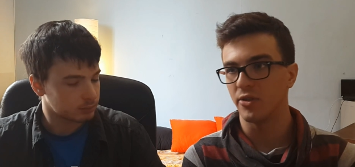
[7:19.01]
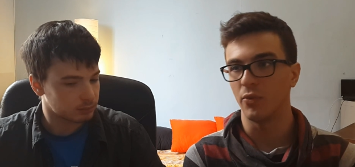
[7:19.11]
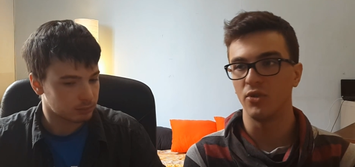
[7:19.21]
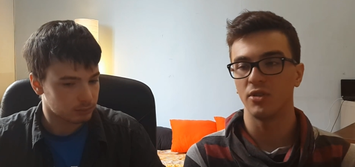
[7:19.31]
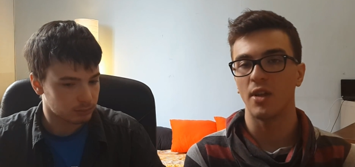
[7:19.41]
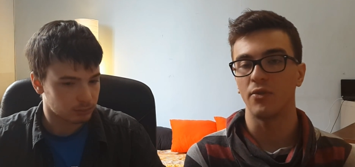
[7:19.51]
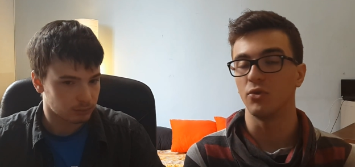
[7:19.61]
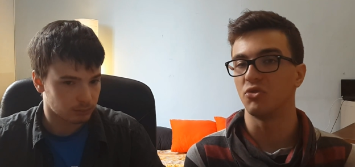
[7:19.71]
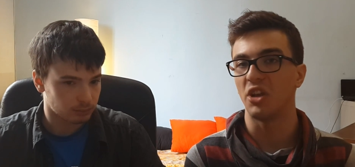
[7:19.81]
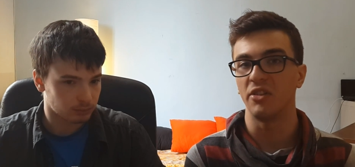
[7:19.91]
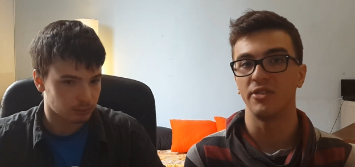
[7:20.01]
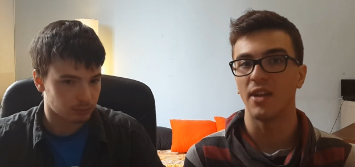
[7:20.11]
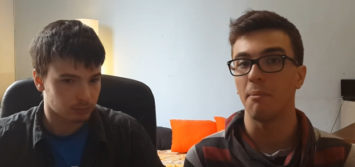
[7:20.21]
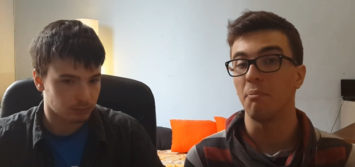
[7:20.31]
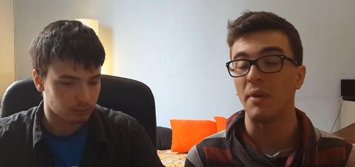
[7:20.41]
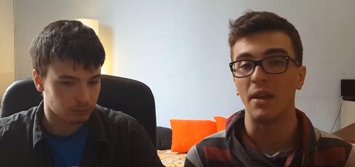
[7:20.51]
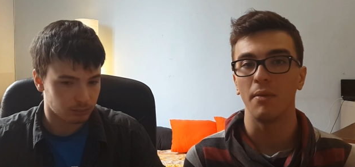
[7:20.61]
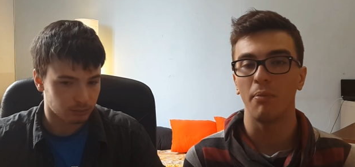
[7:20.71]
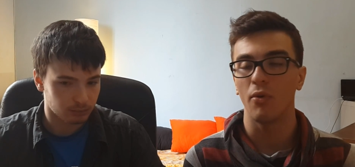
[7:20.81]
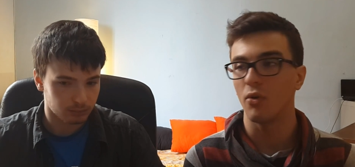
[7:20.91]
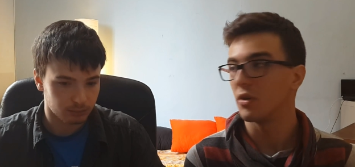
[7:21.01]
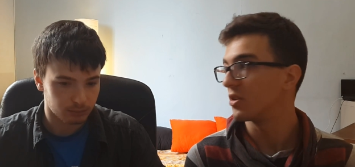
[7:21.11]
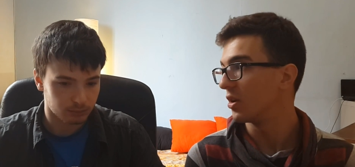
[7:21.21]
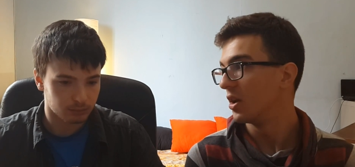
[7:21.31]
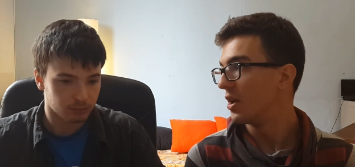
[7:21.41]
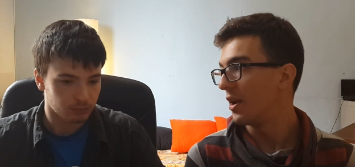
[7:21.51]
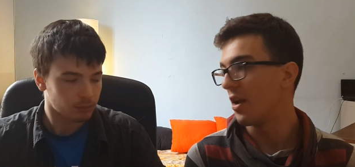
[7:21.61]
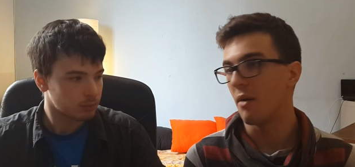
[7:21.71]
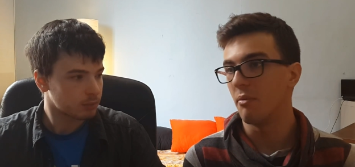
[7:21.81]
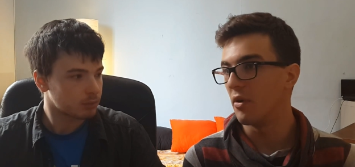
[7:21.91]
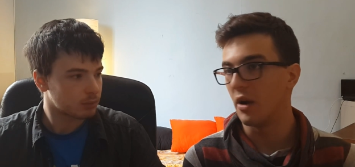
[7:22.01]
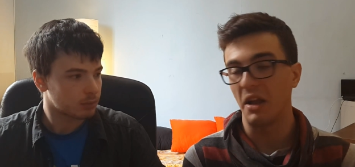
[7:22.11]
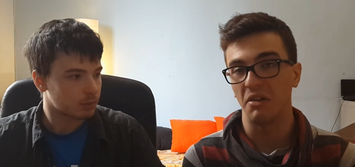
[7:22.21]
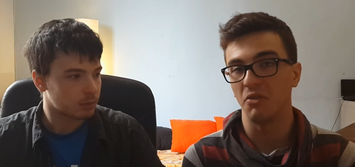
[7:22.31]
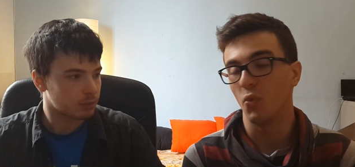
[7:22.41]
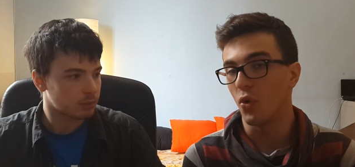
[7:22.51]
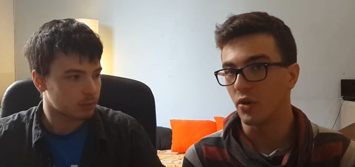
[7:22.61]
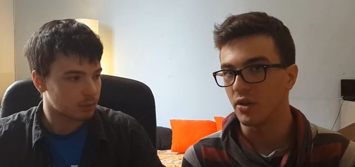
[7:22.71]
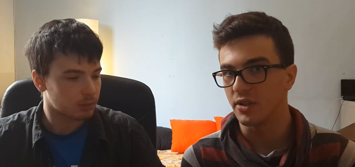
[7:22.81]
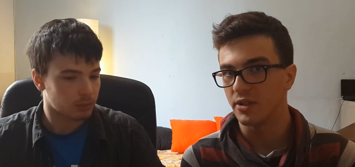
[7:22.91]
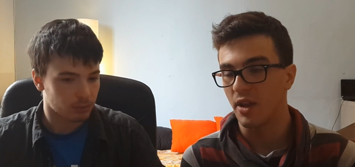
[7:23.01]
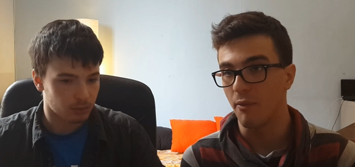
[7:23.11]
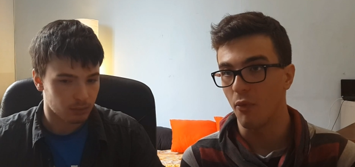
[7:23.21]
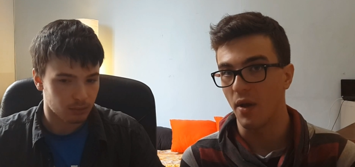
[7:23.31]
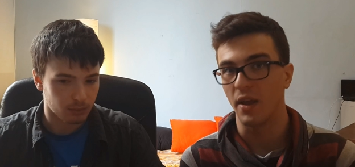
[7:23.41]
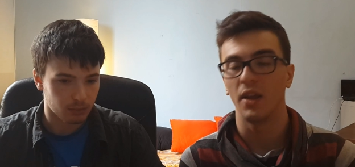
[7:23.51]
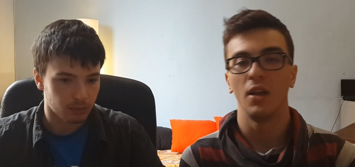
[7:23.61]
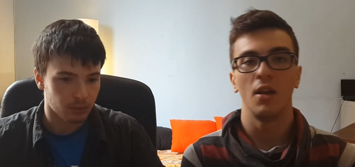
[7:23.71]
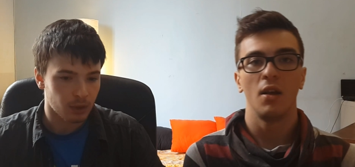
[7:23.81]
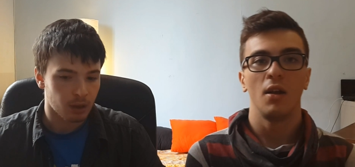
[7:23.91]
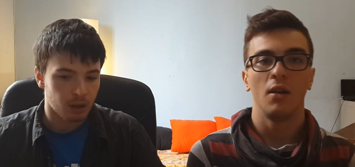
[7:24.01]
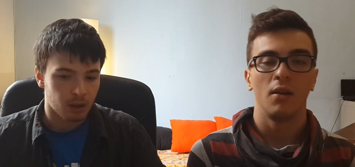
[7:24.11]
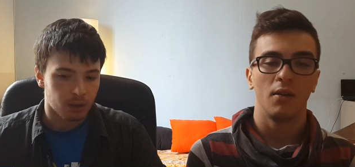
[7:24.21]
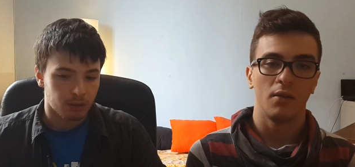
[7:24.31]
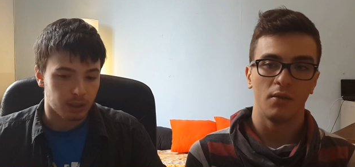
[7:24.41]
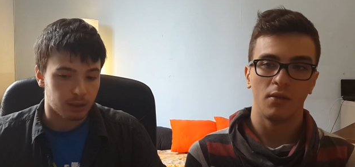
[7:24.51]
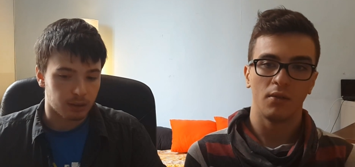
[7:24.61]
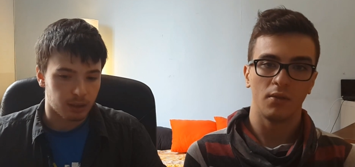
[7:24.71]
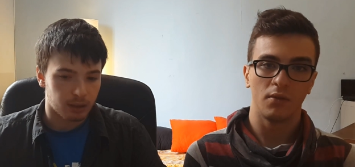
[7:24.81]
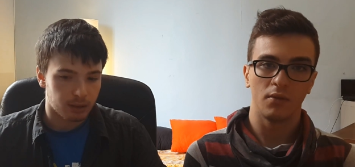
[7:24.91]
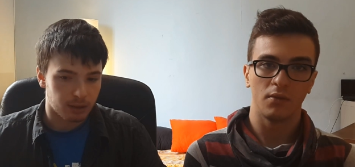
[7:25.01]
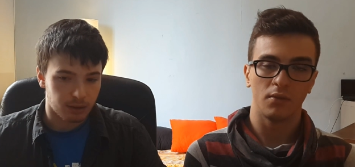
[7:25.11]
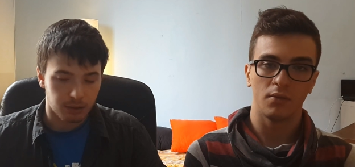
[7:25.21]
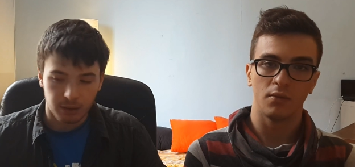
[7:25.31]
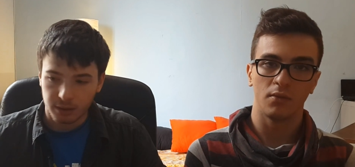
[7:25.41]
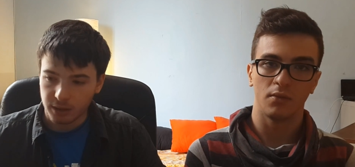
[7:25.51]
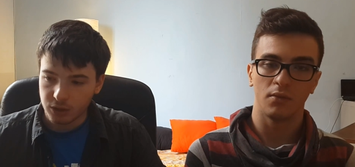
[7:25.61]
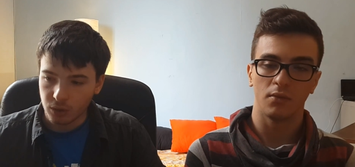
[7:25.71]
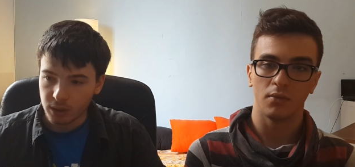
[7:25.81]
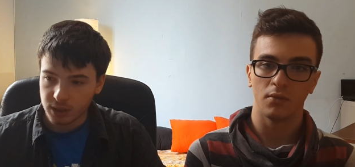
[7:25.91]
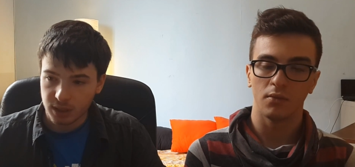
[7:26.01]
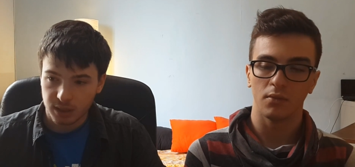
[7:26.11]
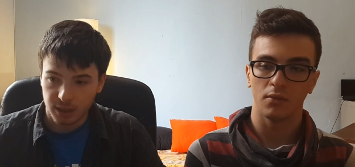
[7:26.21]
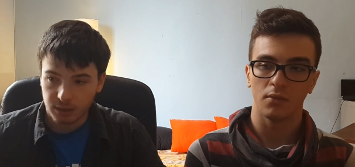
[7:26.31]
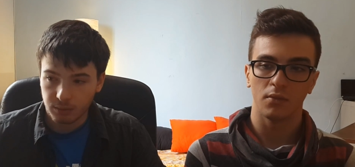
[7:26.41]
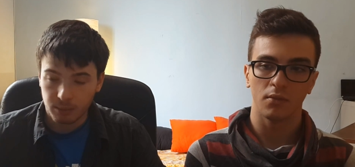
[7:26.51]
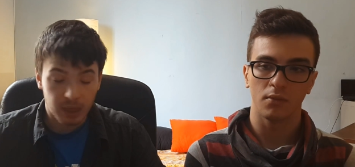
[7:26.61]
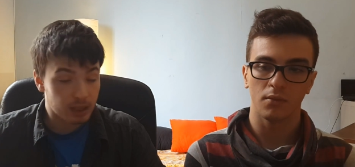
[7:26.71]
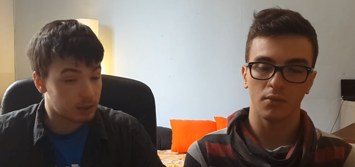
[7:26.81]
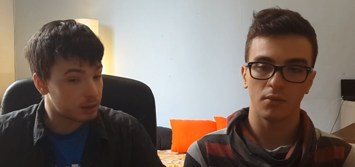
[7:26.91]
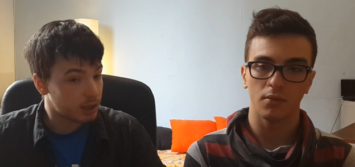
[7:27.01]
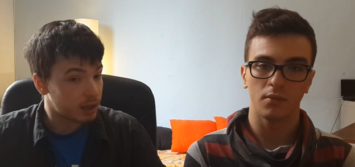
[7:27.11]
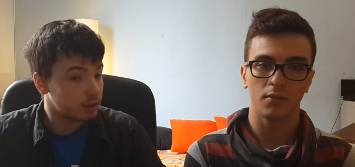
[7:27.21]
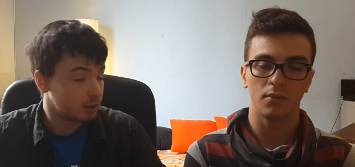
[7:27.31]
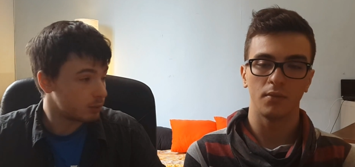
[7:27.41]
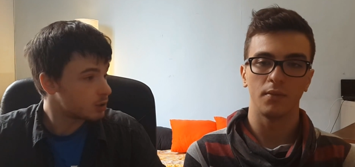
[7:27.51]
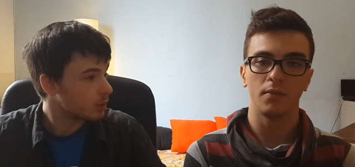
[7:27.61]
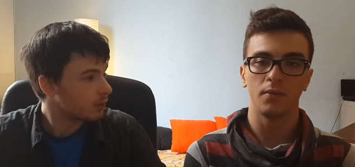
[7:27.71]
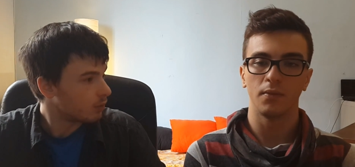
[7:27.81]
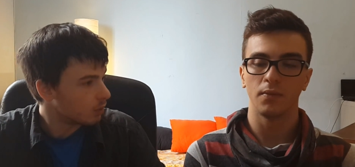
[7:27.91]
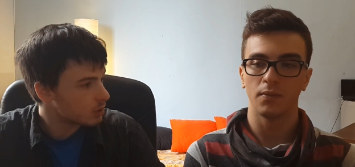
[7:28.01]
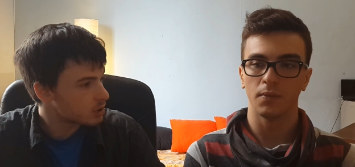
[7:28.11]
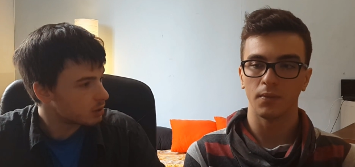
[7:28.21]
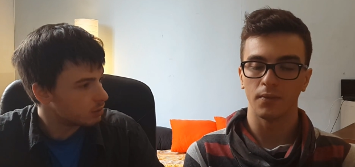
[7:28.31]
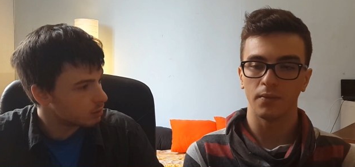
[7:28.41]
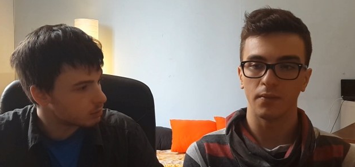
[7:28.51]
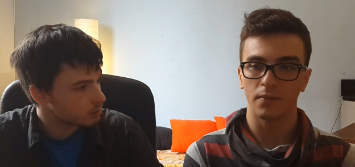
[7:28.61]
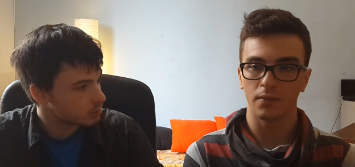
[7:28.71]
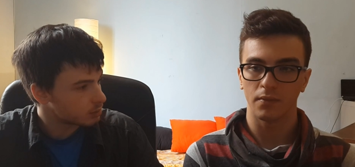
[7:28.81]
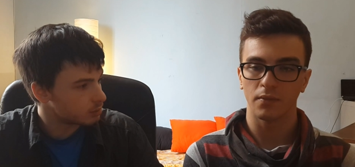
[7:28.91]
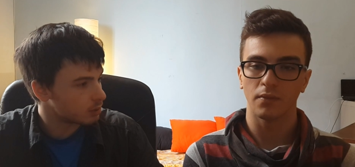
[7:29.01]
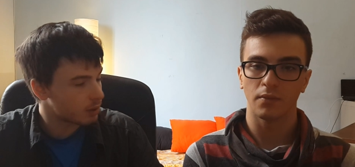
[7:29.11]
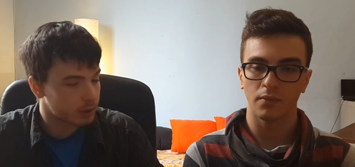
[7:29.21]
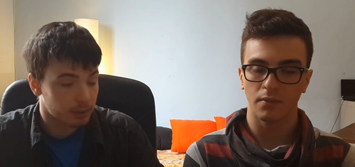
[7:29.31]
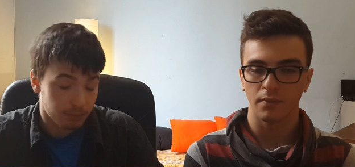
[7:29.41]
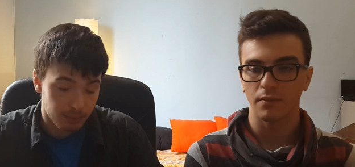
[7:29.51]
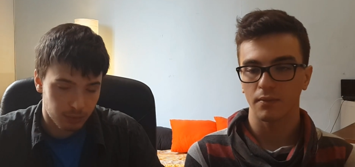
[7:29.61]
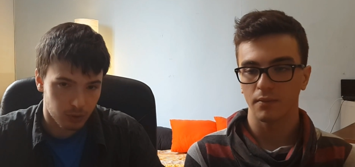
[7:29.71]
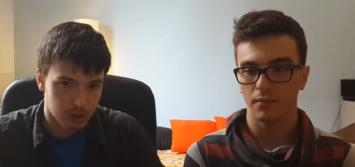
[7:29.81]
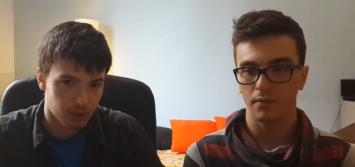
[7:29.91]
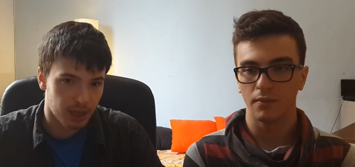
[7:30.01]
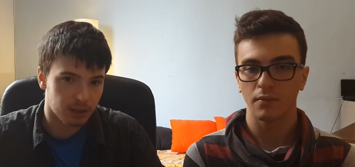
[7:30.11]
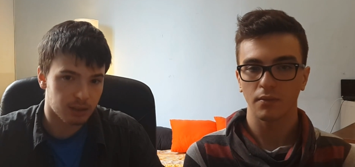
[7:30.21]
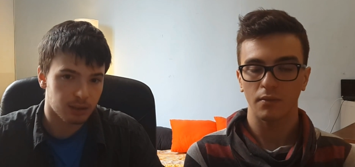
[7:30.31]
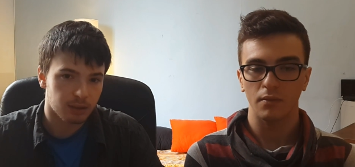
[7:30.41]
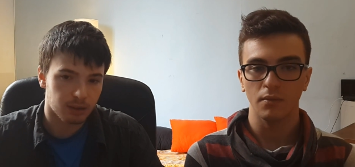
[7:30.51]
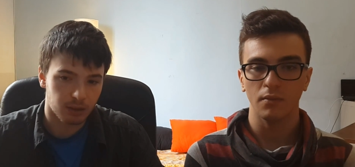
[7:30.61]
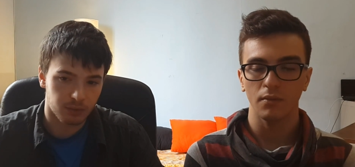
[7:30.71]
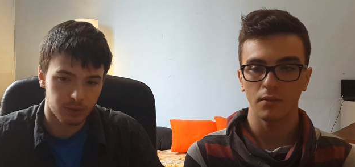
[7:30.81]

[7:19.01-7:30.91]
Speaker 1: change some pin, port, uh, number, and it worked in the same way. Well, the, the, the
Speaker 2: choices that we made in the end, which were forced to do to our constraint of, given